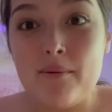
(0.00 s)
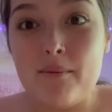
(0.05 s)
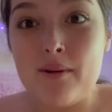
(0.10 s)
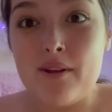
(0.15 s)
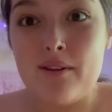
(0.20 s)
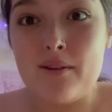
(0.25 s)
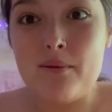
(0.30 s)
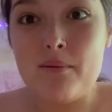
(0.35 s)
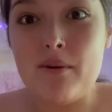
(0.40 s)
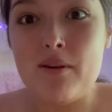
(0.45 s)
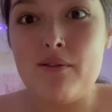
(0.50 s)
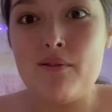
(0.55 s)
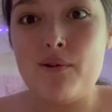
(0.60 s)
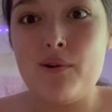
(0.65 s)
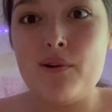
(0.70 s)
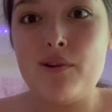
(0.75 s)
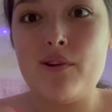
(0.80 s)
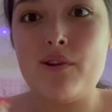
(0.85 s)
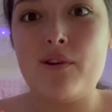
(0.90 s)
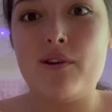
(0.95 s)
because my
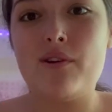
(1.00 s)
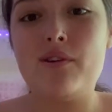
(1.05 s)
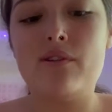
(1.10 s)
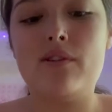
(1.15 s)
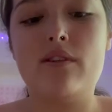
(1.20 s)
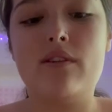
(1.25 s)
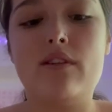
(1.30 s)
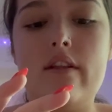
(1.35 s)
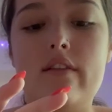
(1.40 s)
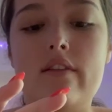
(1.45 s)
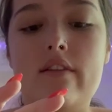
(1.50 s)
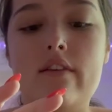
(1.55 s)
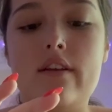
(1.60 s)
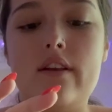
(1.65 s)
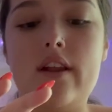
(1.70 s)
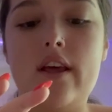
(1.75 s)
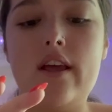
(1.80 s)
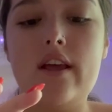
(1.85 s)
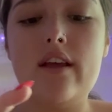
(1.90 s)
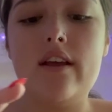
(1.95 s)
voice hurts.
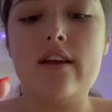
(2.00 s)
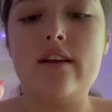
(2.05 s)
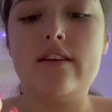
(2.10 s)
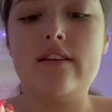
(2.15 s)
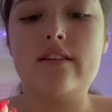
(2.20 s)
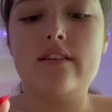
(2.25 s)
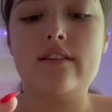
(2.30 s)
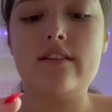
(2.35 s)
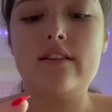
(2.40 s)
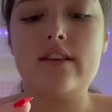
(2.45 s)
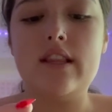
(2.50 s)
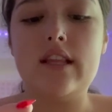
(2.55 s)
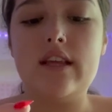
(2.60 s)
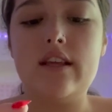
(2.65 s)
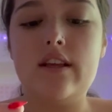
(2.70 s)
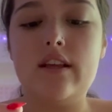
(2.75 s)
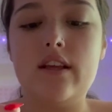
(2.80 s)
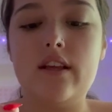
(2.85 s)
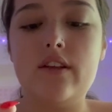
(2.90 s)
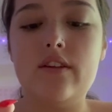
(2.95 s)
Today is
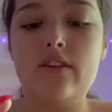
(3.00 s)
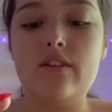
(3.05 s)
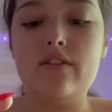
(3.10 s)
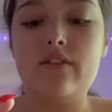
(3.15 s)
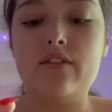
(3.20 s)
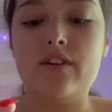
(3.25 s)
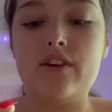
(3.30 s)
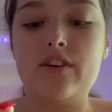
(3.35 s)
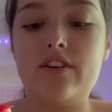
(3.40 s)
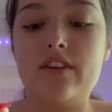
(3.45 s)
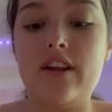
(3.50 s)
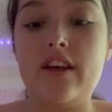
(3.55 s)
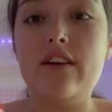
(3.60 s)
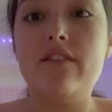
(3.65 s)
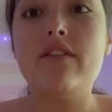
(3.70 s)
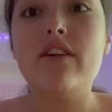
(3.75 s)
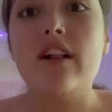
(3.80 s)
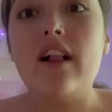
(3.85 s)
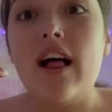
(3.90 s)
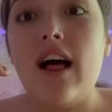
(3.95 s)
the first day
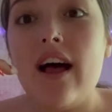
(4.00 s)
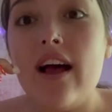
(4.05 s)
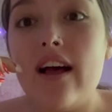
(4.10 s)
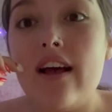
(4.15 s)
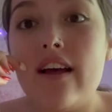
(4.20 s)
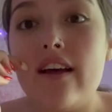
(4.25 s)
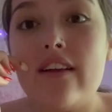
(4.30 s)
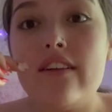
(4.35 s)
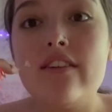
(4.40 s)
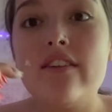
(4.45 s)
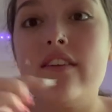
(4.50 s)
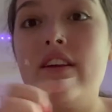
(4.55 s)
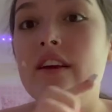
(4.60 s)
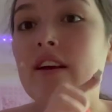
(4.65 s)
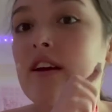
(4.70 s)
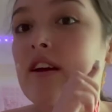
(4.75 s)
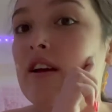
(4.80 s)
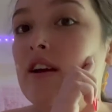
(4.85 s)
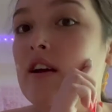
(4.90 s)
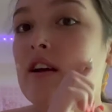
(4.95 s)
of class
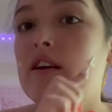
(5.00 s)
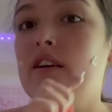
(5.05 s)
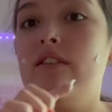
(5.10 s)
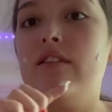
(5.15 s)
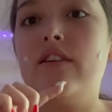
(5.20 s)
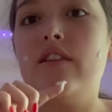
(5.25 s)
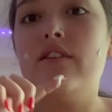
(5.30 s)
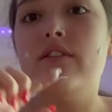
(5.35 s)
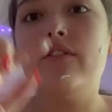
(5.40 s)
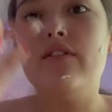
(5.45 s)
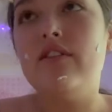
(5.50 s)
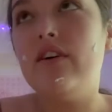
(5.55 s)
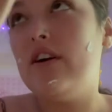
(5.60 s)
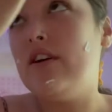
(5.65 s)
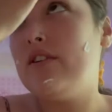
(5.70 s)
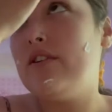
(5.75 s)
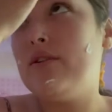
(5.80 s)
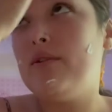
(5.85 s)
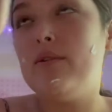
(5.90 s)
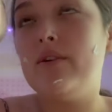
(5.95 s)
for the fall
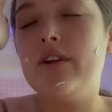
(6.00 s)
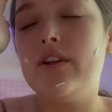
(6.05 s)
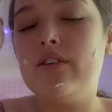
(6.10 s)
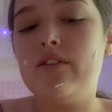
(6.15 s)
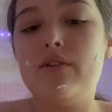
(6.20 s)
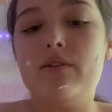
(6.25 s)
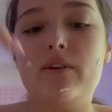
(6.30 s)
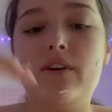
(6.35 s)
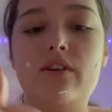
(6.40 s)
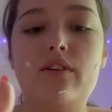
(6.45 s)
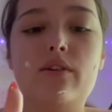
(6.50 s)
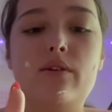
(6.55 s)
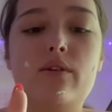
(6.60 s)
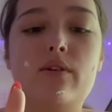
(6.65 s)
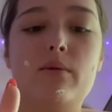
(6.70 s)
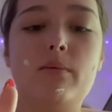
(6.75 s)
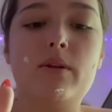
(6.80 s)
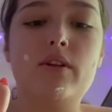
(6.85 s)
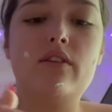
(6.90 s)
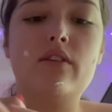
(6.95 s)
2022
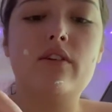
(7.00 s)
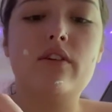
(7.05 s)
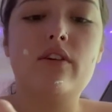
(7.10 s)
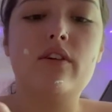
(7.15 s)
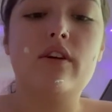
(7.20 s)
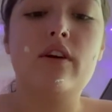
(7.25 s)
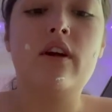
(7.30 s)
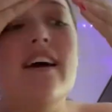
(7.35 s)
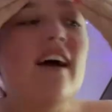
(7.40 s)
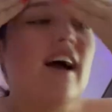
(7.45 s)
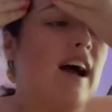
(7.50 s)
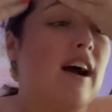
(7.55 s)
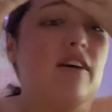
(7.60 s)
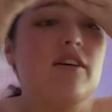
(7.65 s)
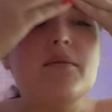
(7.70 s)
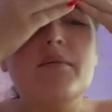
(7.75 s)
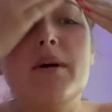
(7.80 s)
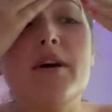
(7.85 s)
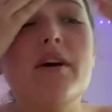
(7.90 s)
semester. How am I